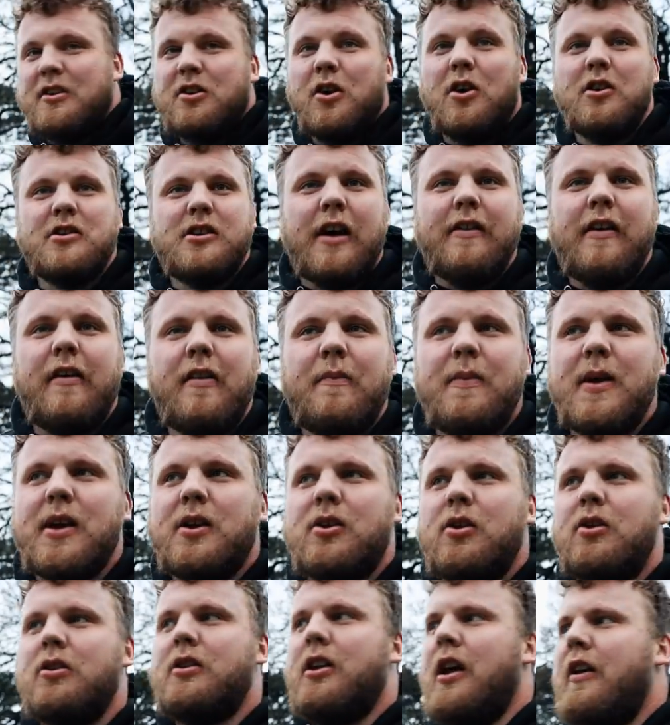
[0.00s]
Told you, I've never been
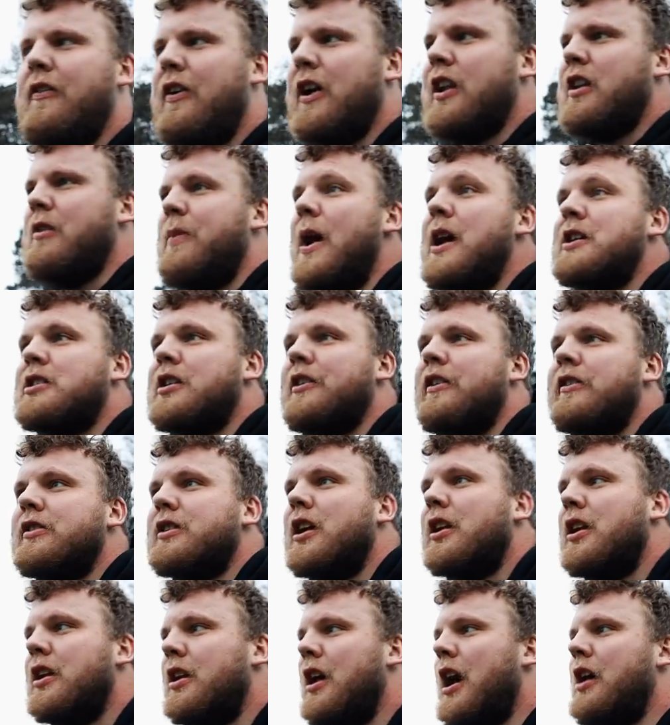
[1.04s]
good. I think the best I've ever
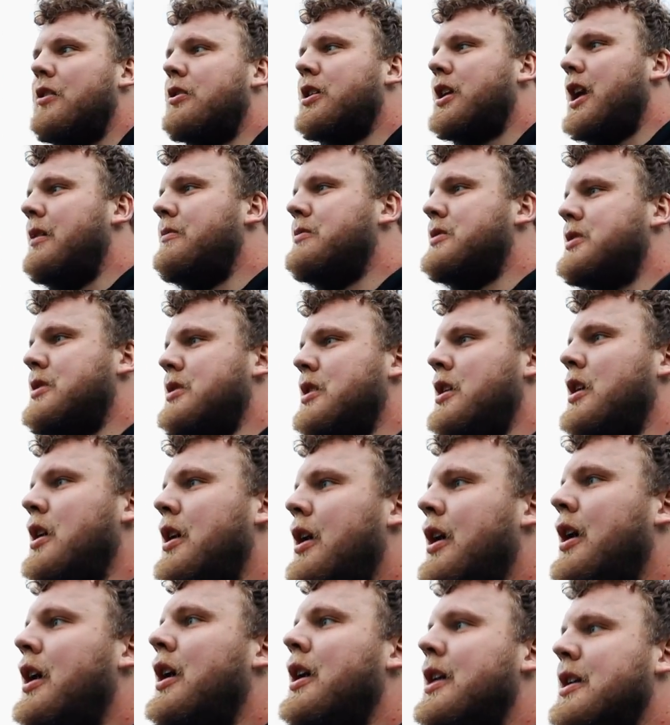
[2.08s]
done in Highland Games,
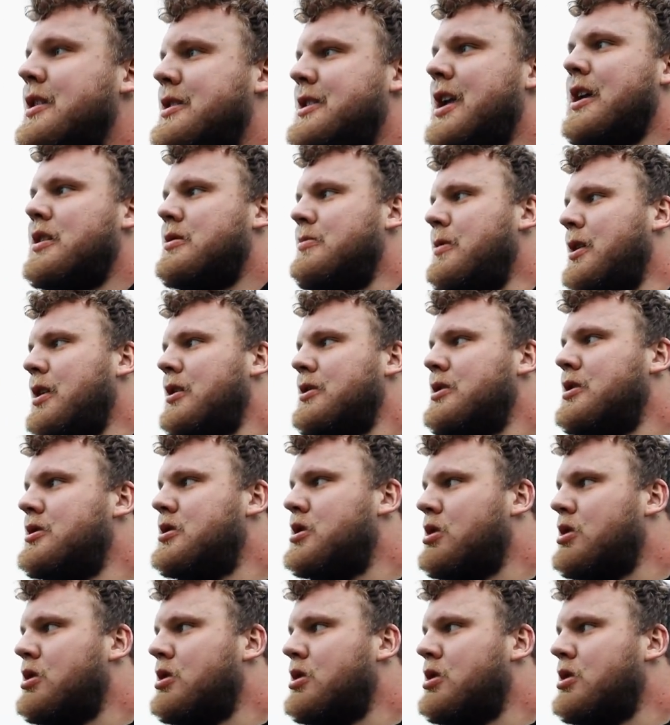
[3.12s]
6 meters in